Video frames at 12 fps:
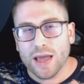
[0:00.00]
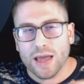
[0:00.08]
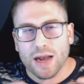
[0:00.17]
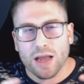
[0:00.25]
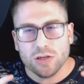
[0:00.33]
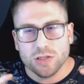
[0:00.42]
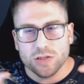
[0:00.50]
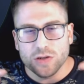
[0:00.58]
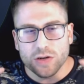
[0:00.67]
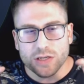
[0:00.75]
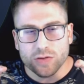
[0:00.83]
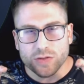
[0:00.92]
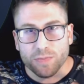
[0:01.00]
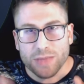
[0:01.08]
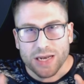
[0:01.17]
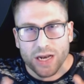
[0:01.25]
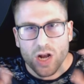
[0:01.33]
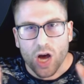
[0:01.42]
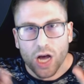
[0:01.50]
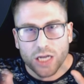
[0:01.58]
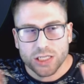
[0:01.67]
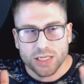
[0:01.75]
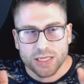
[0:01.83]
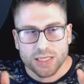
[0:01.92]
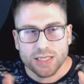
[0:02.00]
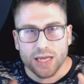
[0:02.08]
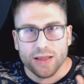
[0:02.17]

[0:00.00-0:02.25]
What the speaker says: And I also noticed there was a bit of notchiness,